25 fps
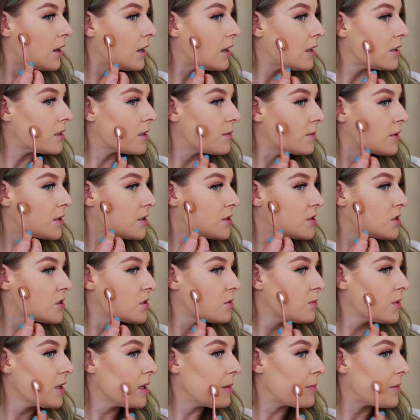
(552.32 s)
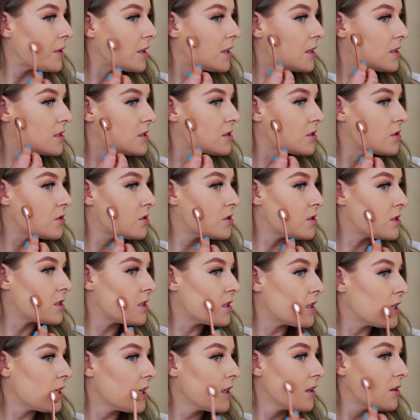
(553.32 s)
and I'm going to sweep this
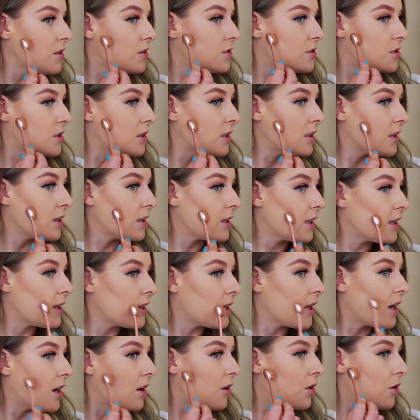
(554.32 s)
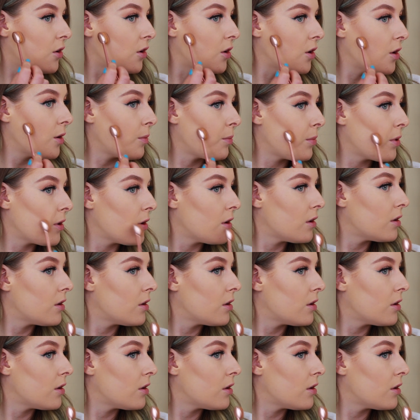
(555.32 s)
underneath to clean that up.